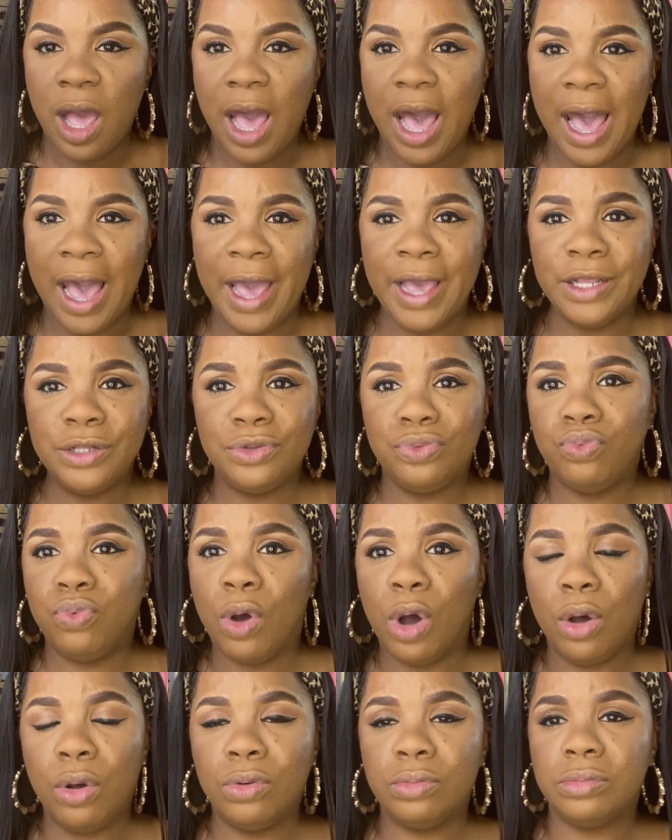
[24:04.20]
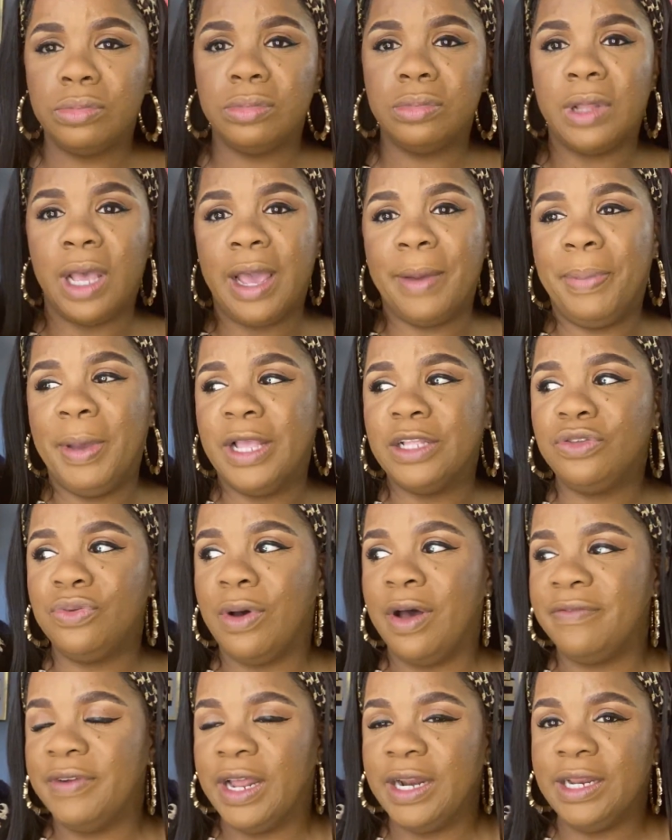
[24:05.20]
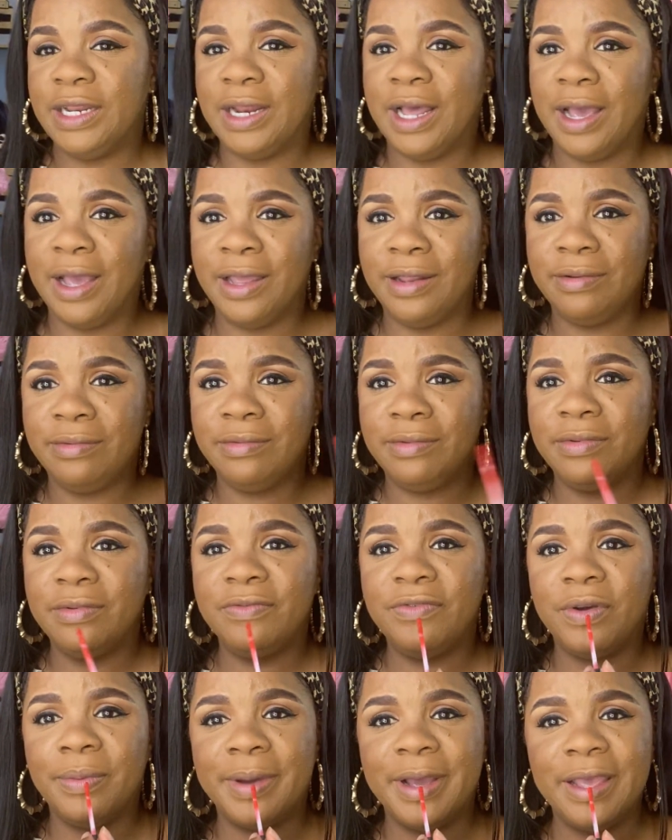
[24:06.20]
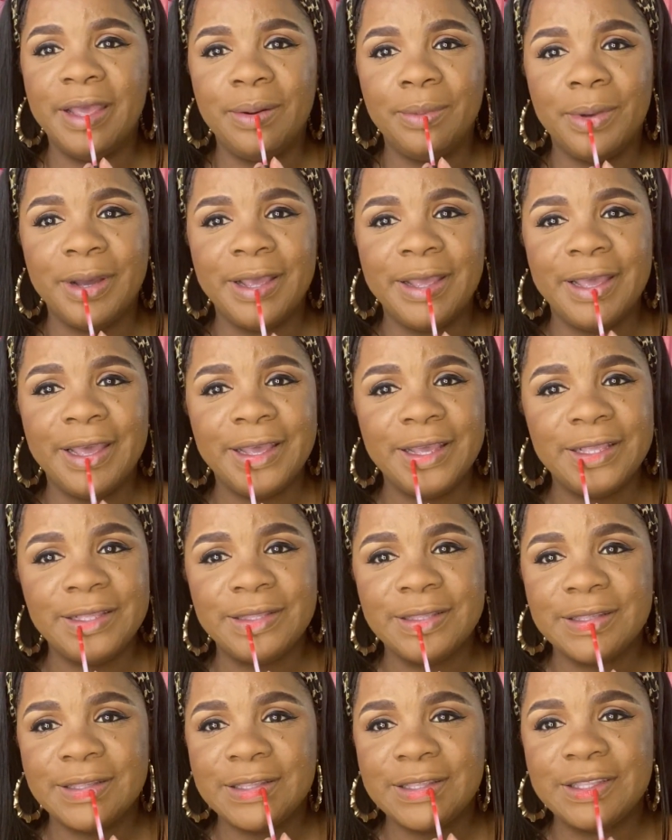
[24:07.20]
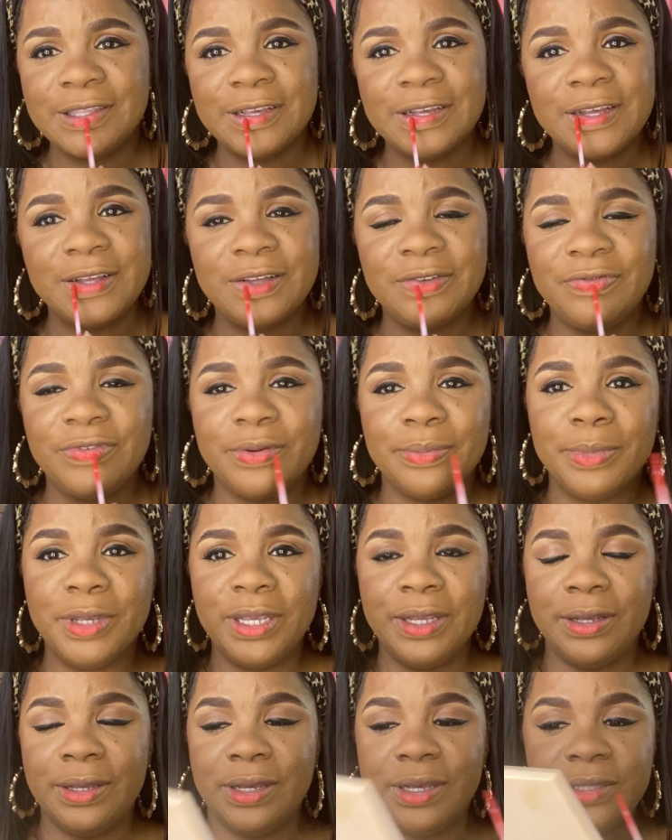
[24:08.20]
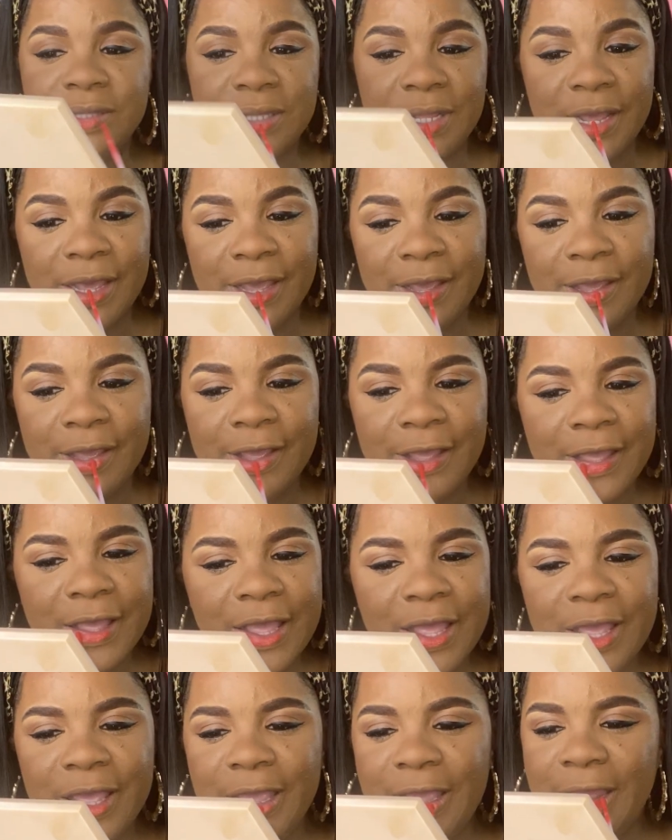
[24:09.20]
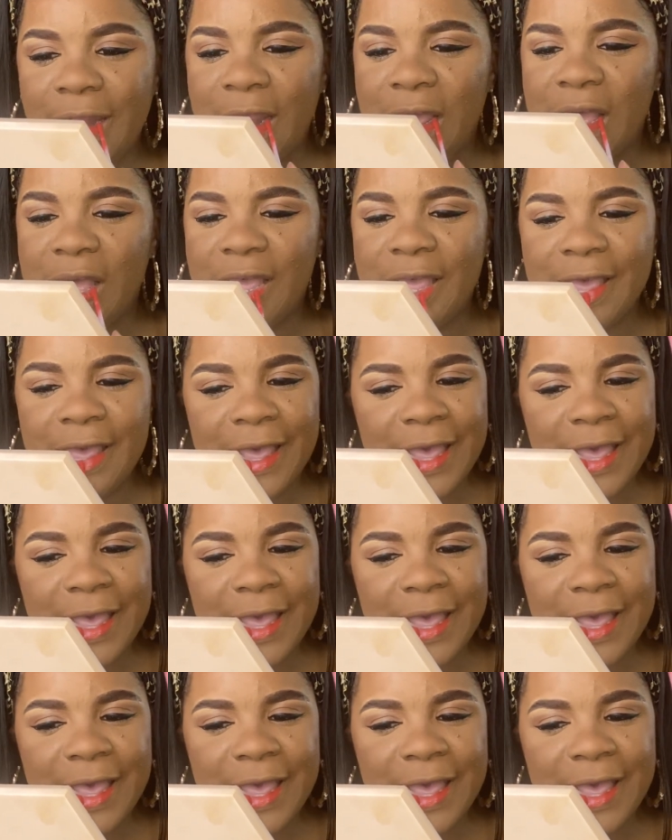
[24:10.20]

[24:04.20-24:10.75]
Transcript: I paid $12.99 for my NYX. So for me, it's like, you know,